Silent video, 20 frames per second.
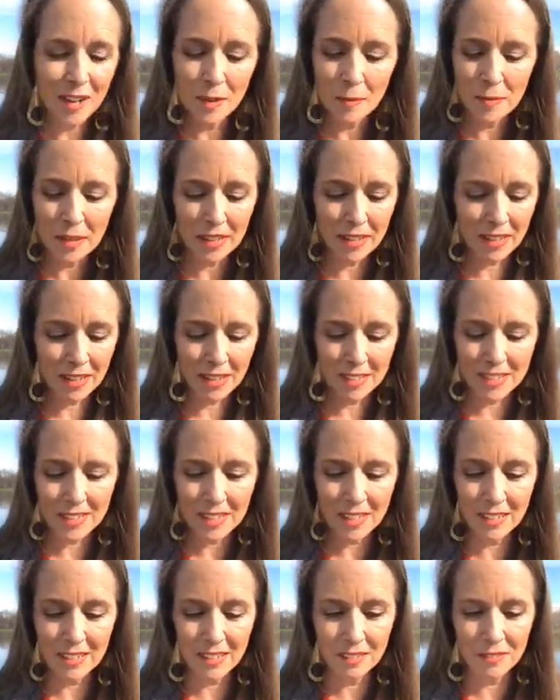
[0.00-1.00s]
Oh my gosh,
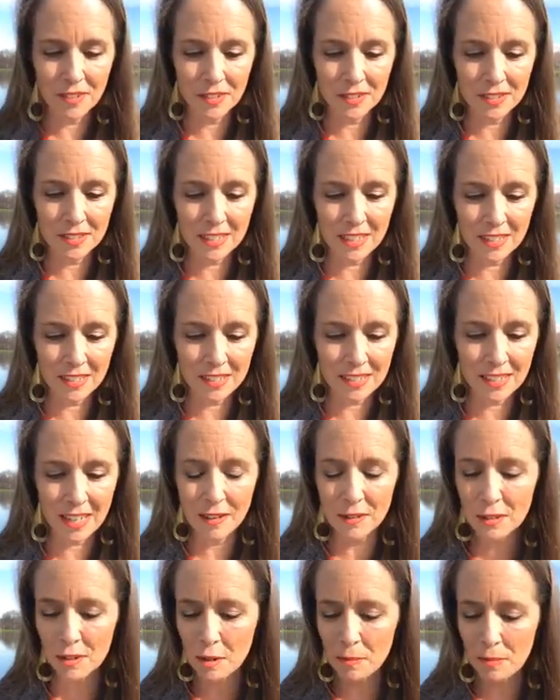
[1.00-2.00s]
I love those geese.
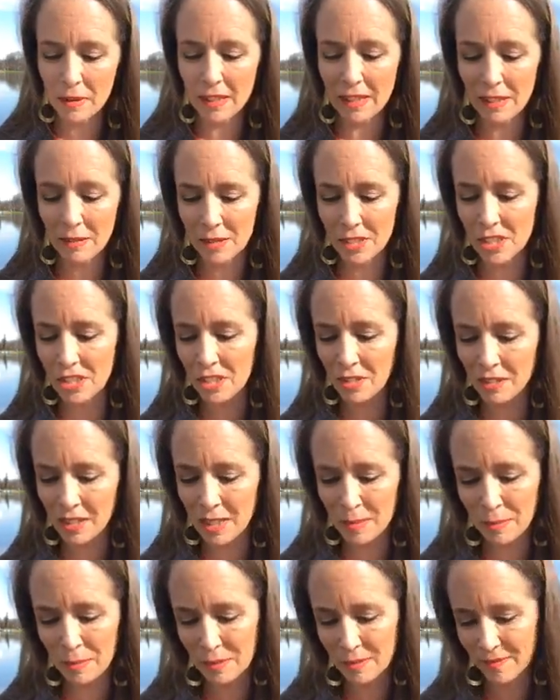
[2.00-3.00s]
I was hoping they would show
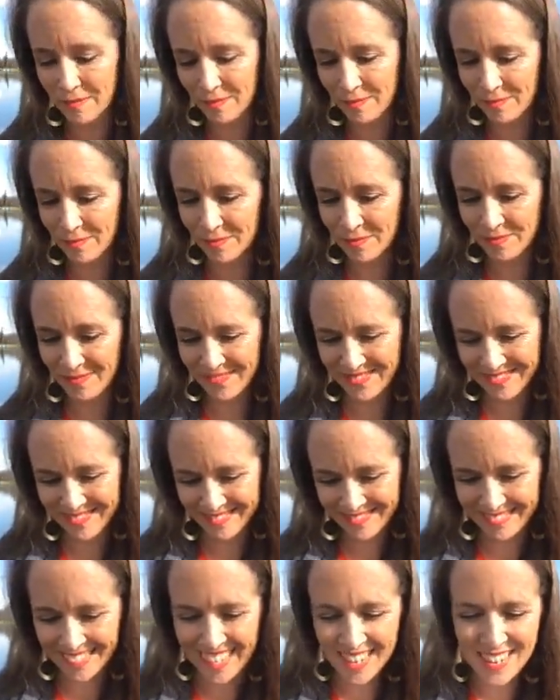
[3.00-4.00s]
up.
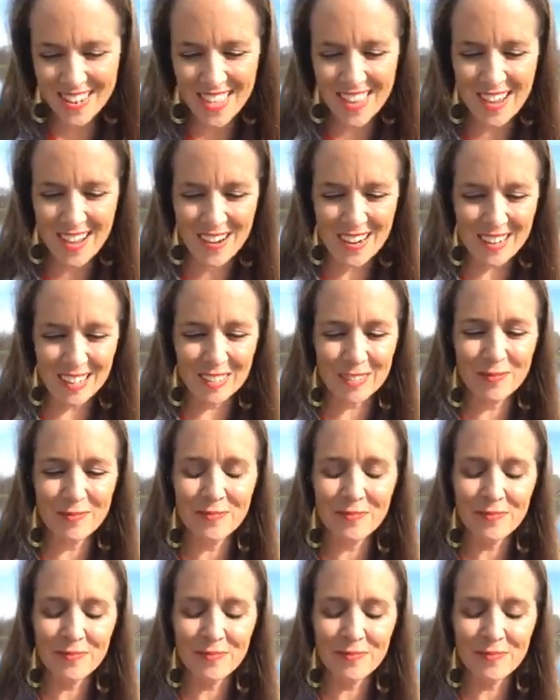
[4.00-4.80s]
Here they are.